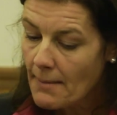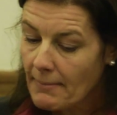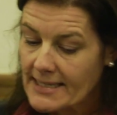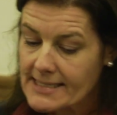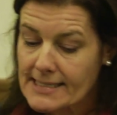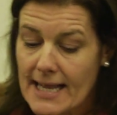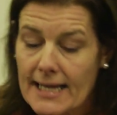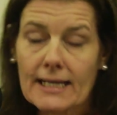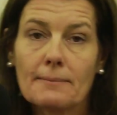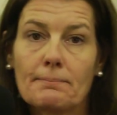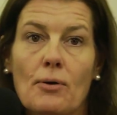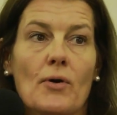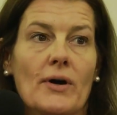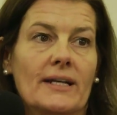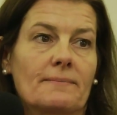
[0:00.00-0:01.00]
My second
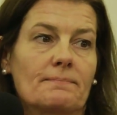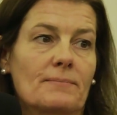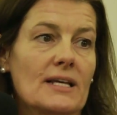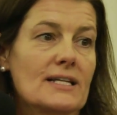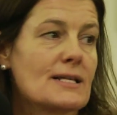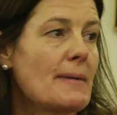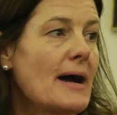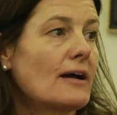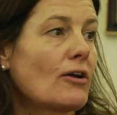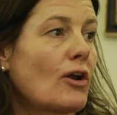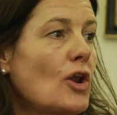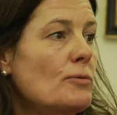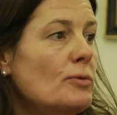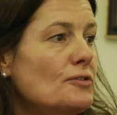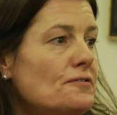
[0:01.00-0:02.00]
point is about
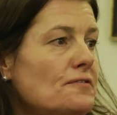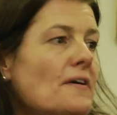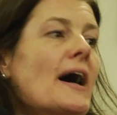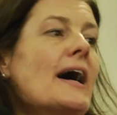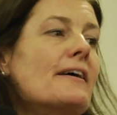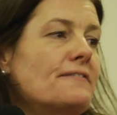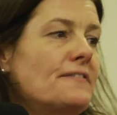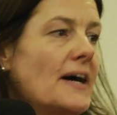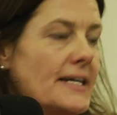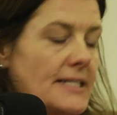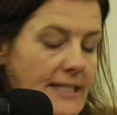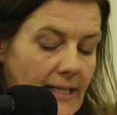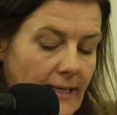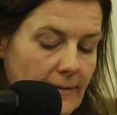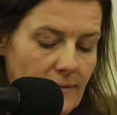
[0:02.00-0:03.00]
global
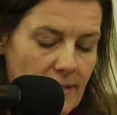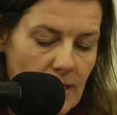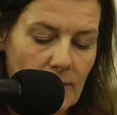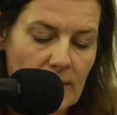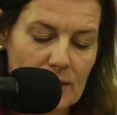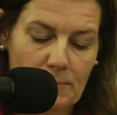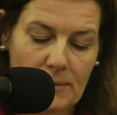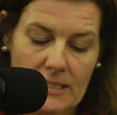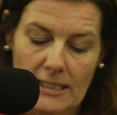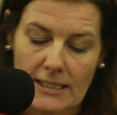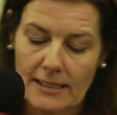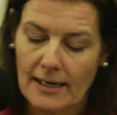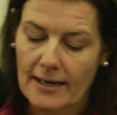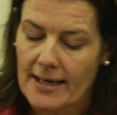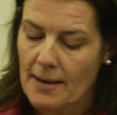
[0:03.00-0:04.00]
firefighting. So it's
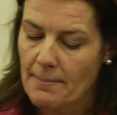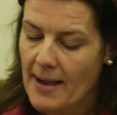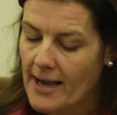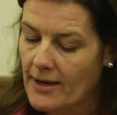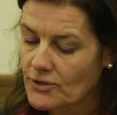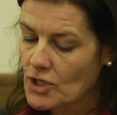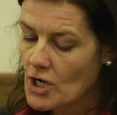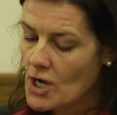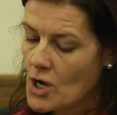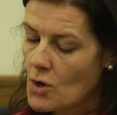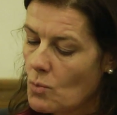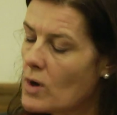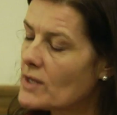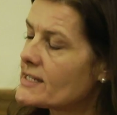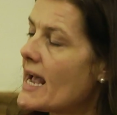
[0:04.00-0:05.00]
particularly about
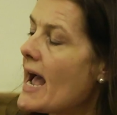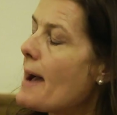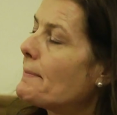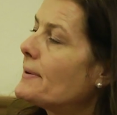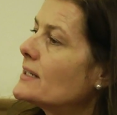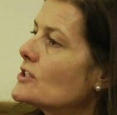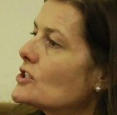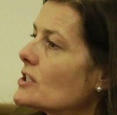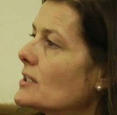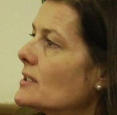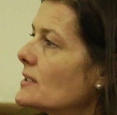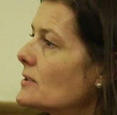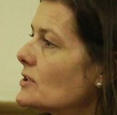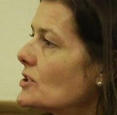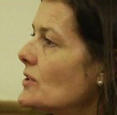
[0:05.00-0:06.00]
what's happened
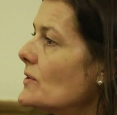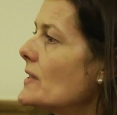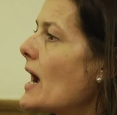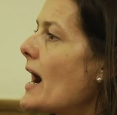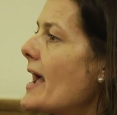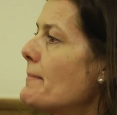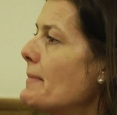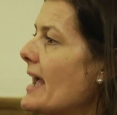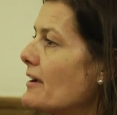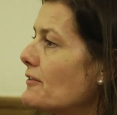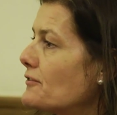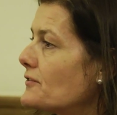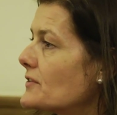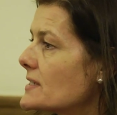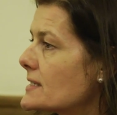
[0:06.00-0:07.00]
to the
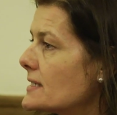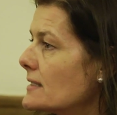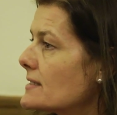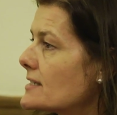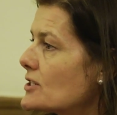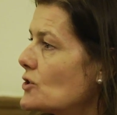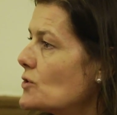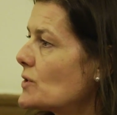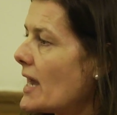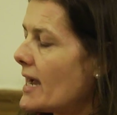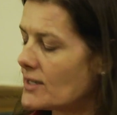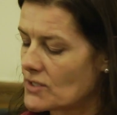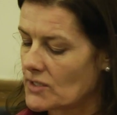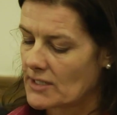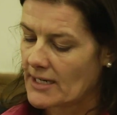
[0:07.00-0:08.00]
IMF since
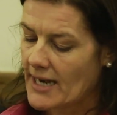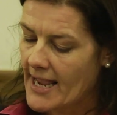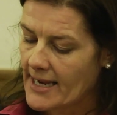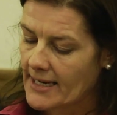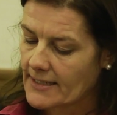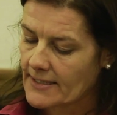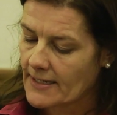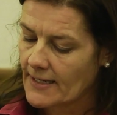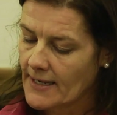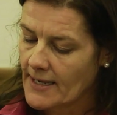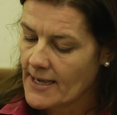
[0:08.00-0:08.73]
2008.